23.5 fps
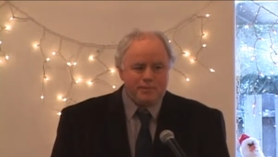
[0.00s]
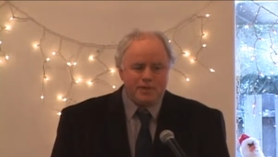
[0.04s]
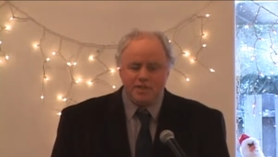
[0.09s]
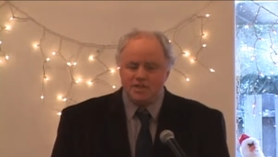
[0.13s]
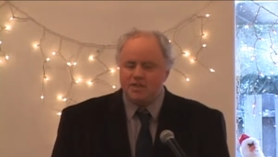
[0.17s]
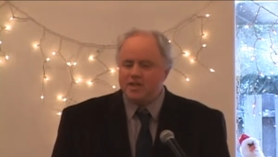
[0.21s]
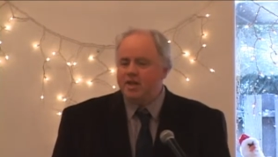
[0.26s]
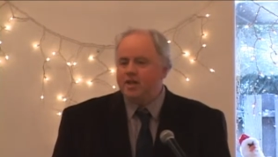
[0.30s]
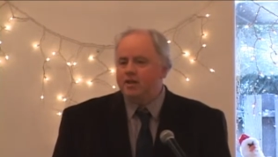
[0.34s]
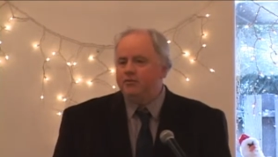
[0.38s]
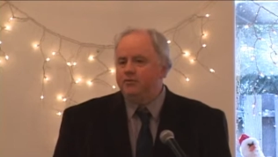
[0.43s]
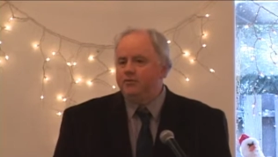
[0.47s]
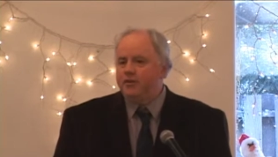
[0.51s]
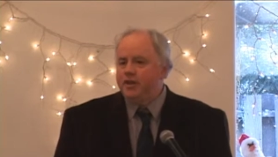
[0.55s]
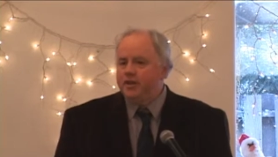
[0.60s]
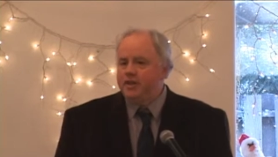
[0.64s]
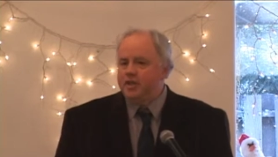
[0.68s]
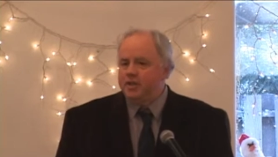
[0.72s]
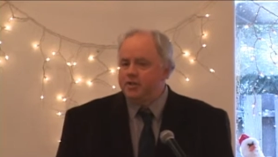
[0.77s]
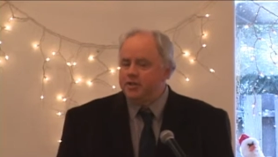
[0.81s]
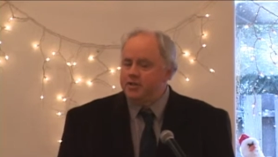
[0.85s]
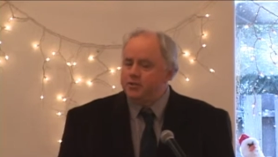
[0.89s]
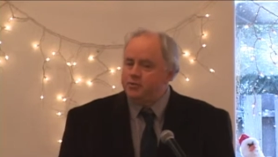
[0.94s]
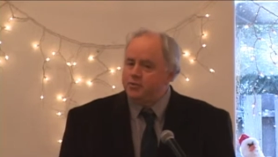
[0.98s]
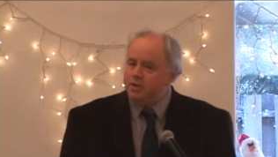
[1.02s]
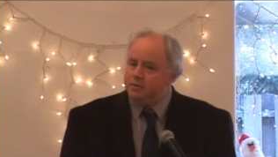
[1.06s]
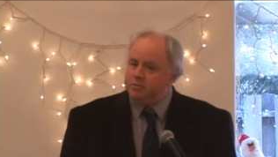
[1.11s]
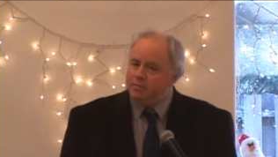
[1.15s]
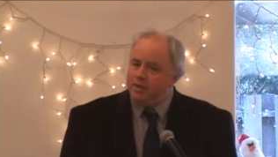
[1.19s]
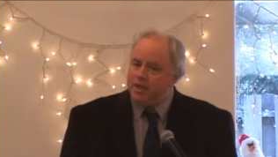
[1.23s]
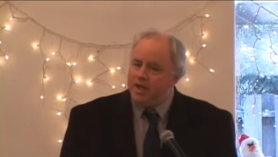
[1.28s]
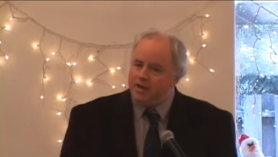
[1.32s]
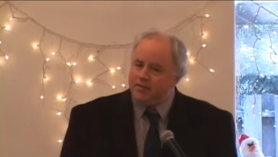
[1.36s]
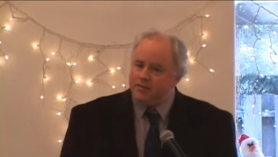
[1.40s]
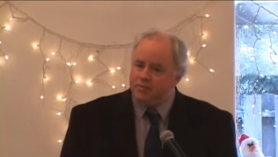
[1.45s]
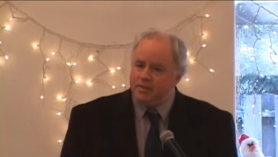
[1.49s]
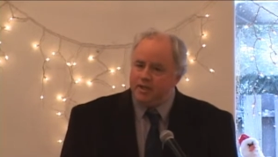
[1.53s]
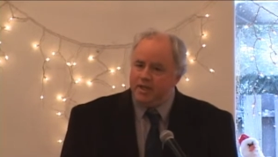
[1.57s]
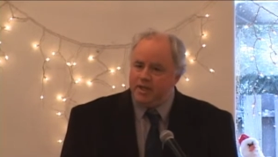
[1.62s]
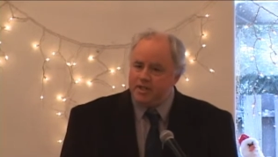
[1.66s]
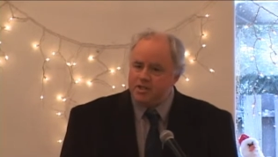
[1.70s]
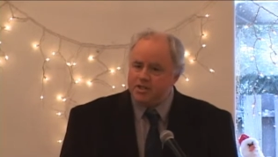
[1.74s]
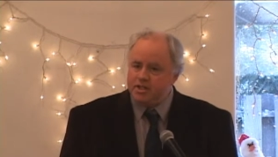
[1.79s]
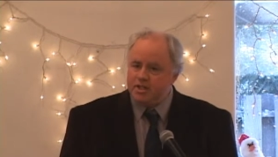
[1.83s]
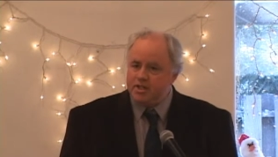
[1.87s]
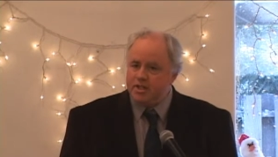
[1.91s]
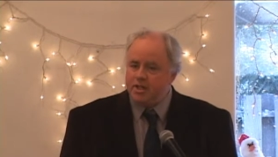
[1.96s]
it's kind of funny. On the trip back from
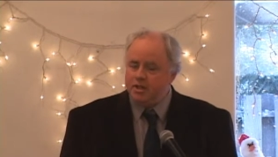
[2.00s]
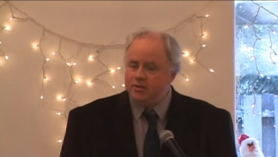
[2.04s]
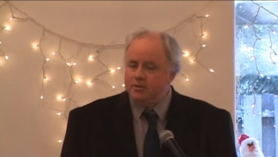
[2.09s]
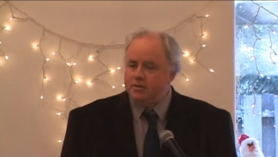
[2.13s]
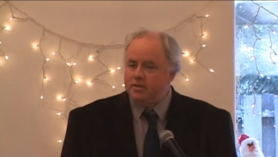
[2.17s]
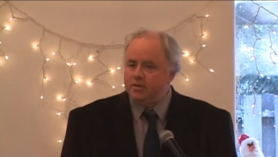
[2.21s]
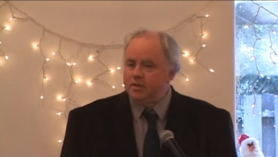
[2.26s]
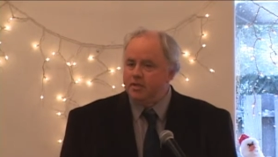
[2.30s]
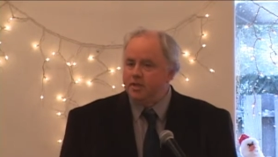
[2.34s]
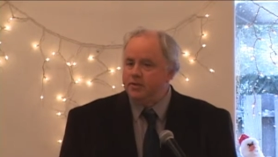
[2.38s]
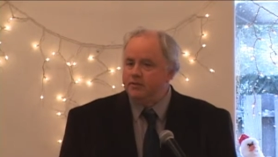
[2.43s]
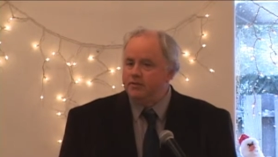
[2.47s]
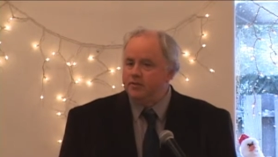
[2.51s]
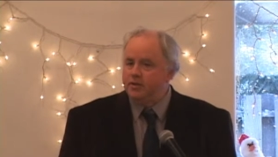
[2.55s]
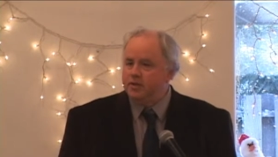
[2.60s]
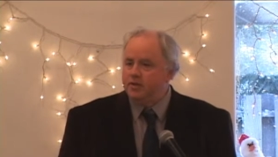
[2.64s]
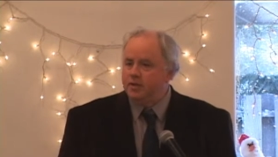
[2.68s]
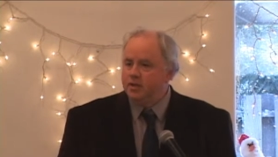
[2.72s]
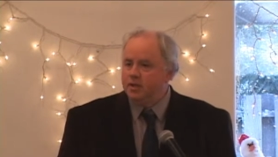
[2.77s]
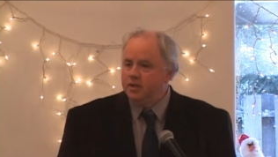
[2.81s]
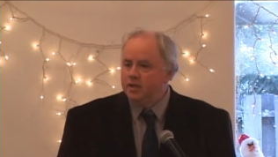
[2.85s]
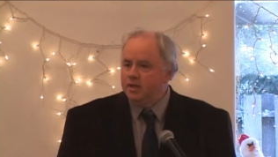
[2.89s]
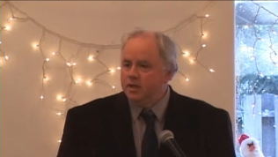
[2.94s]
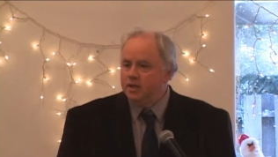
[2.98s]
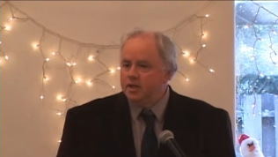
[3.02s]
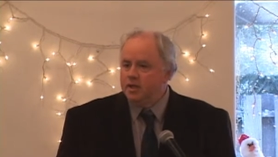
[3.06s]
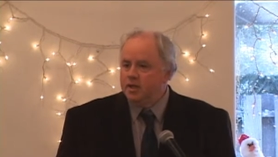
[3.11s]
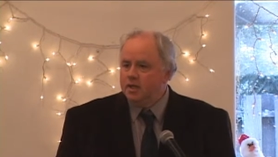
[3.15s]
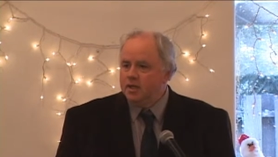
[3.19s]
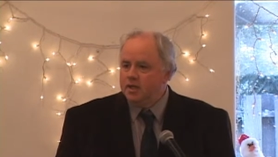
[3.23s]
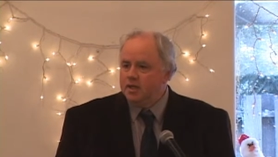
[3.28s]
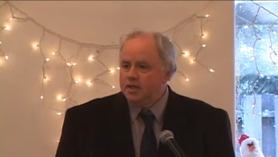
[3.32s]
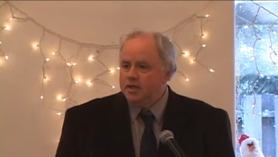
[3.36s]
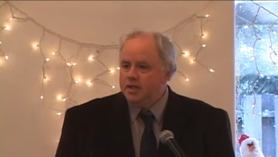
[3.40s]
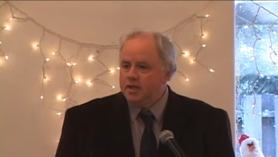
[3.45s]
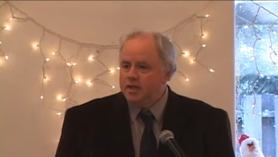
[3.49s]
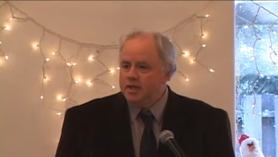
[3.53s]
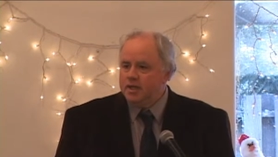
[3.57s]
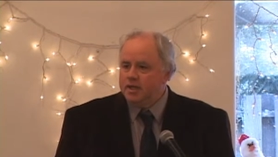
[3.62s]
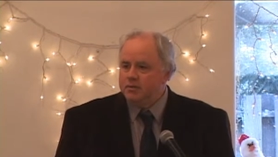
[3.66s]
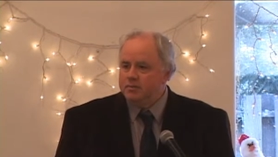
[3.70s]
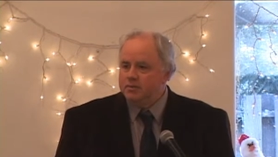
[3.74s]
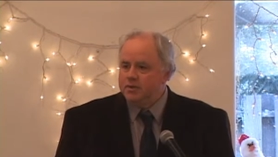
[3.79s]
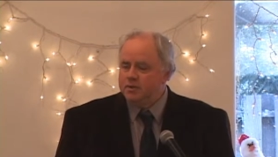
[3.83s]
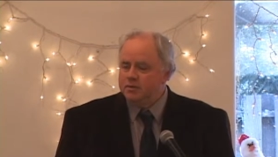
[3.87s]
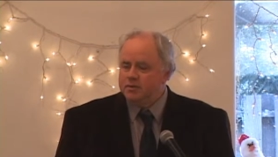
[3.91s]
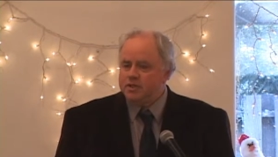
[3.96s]
Ketchikan with the governor,
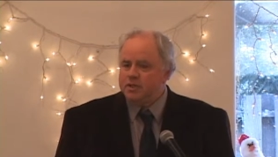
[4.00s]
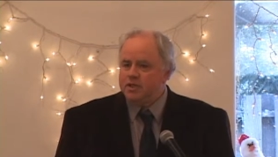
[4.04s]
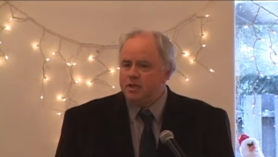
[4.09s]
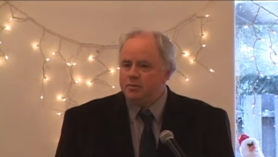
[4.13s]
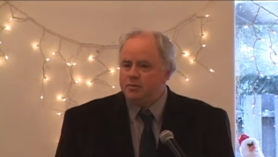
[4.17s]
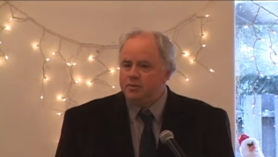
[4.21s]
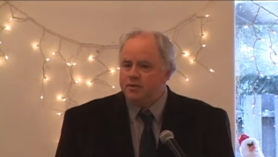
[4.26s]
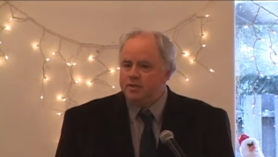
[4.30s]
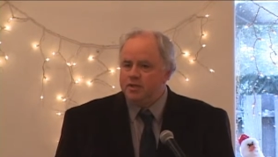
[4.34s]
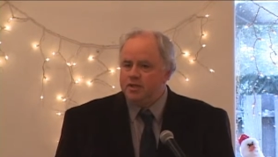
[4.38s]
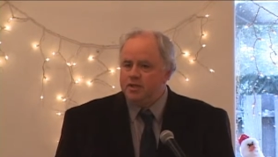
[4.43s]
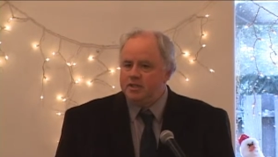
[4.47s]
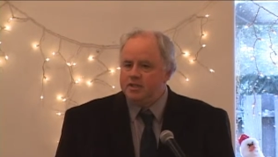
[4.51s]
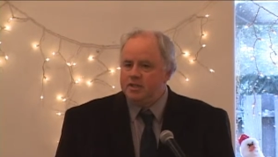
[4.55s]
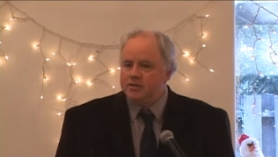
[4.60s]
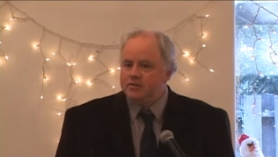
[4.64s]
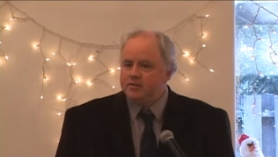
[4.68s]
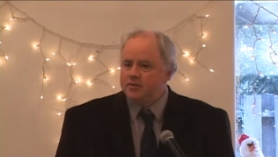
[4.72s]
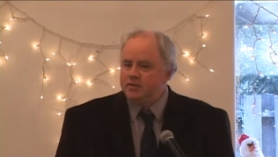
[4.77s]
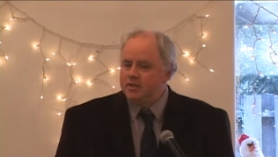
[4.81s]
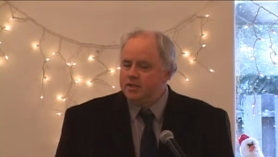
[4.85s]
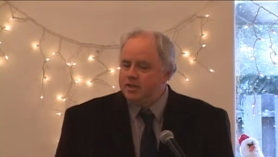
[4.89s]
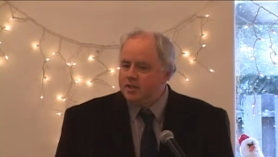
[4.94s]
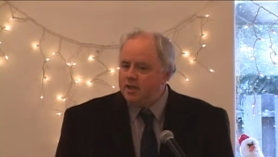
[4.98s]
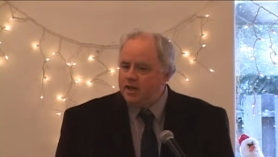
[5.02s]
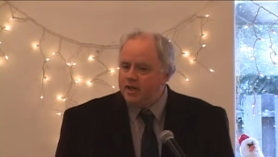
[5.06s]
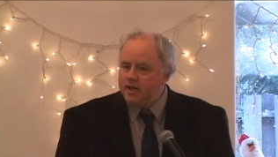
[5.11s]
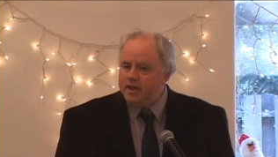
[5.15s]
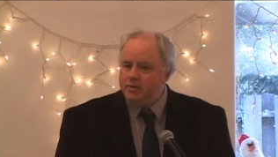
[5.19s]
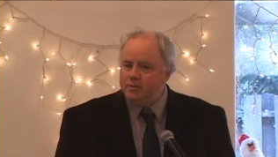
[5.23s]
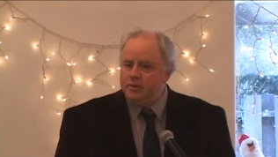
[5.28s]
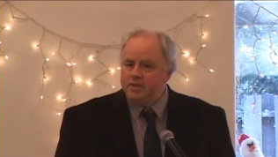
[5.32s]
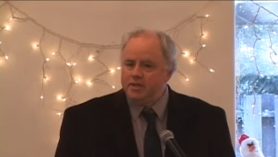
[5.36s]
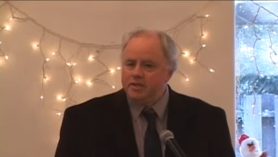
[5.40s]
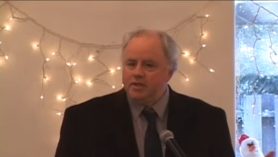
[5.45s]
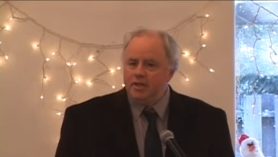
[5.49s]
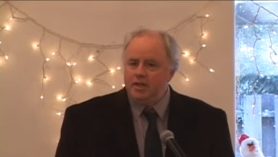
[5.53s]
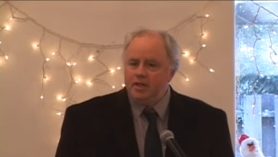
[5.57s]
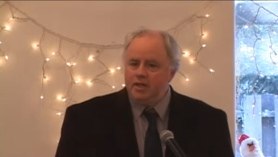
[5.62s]
uh, it was a couple of days after LeConte went to